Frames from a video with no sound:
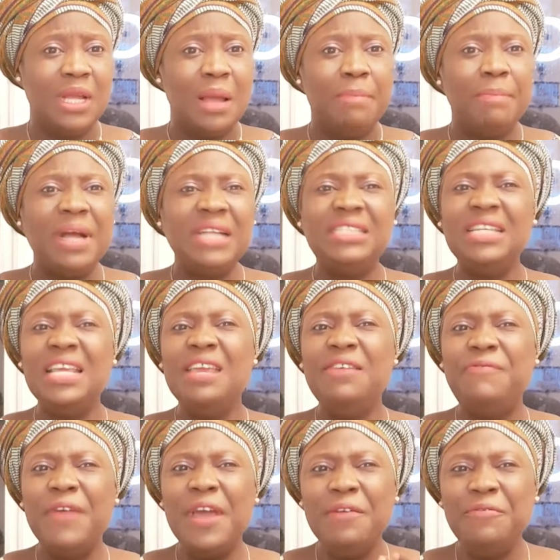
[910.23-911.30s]
But
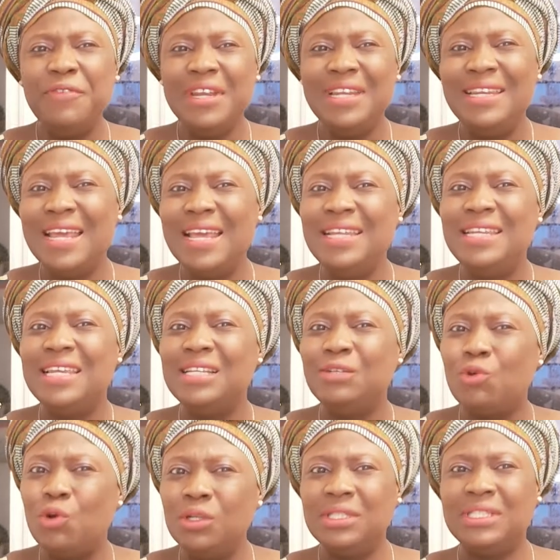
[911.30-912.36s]
if every day they
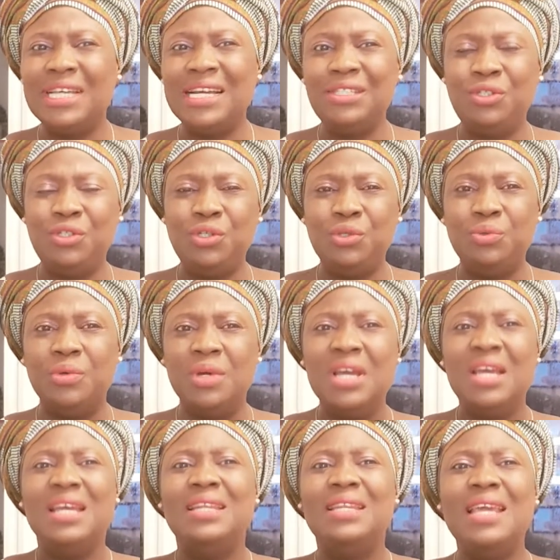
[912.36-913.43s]
contact you,
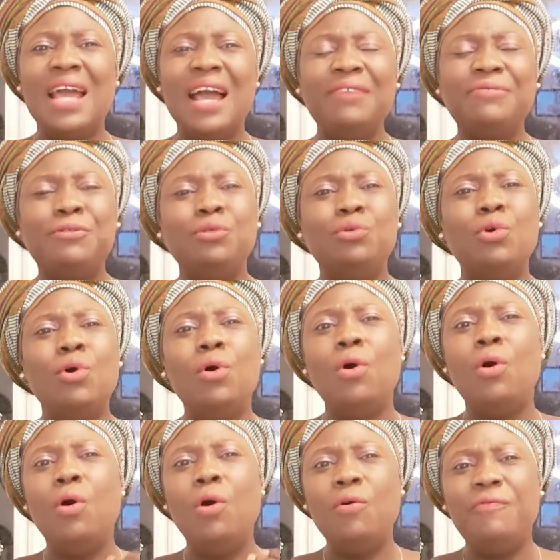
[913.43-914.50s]
they have to go
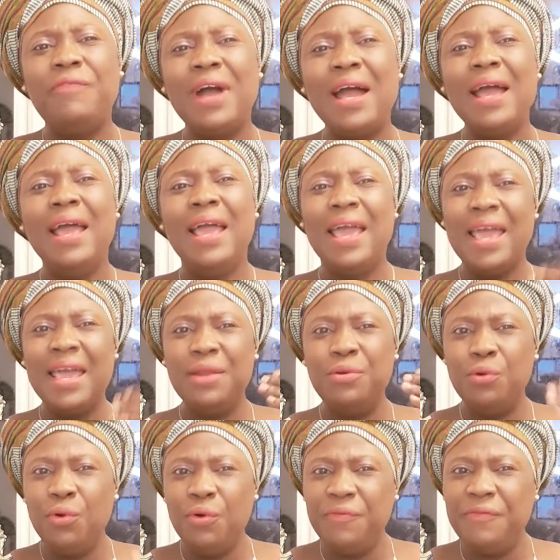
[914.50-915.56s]
over and
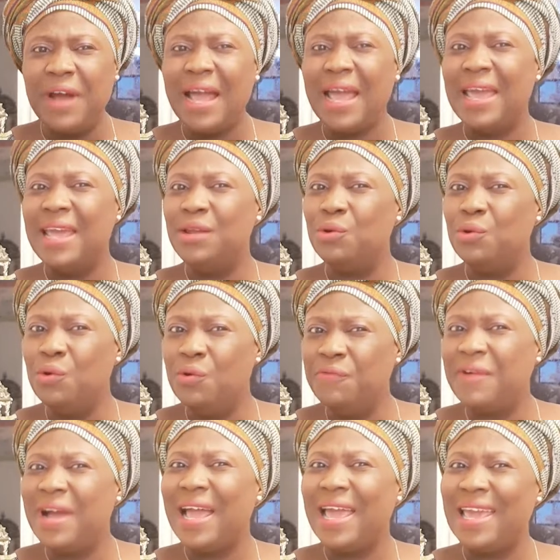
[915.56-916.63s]
over and
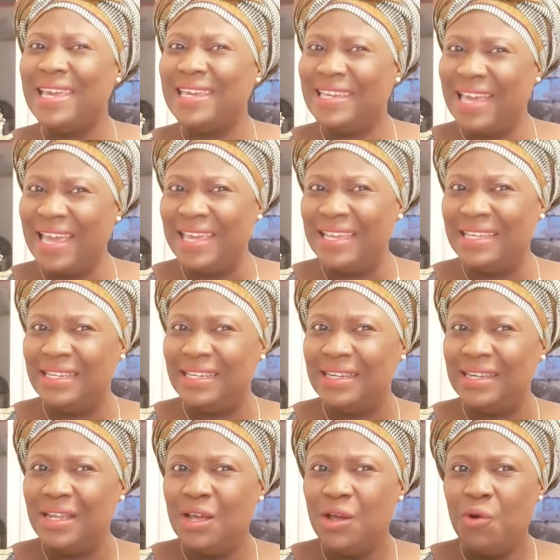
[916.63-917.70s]
over again
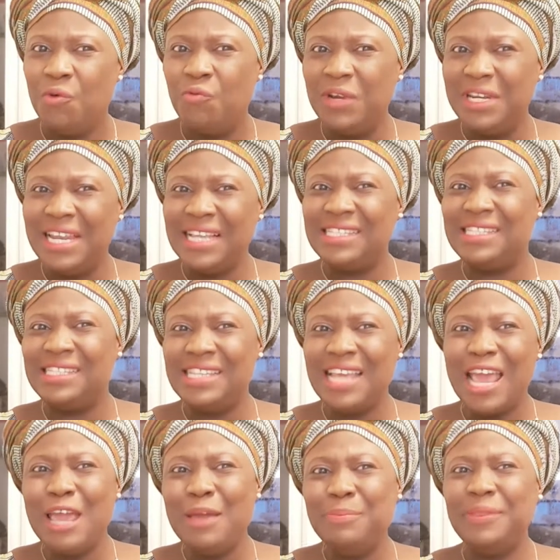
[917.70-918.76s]
with the
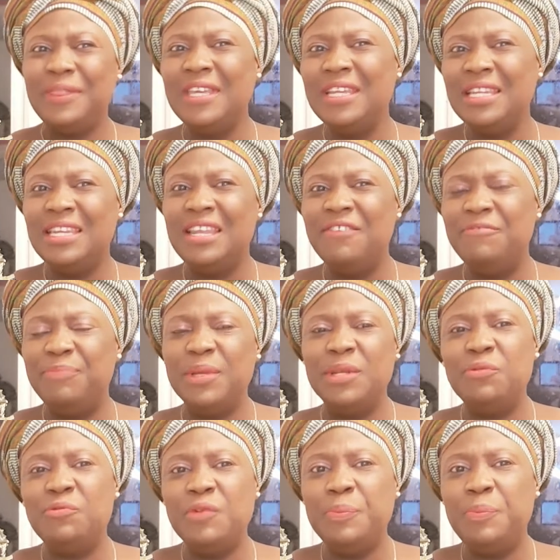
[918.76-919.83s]
same thing they've
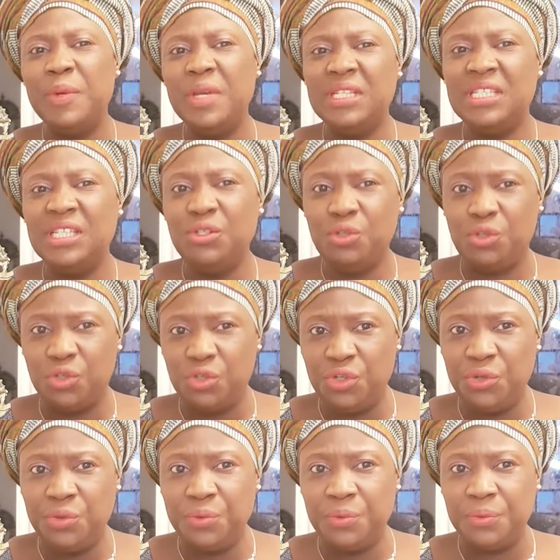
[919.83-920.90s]
been repeating to
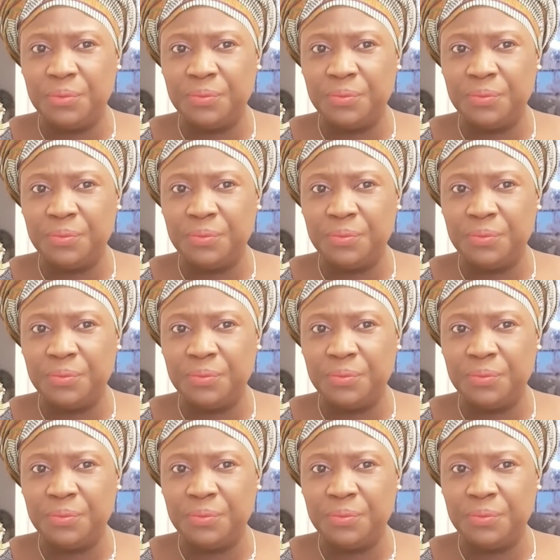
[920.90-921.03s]
you,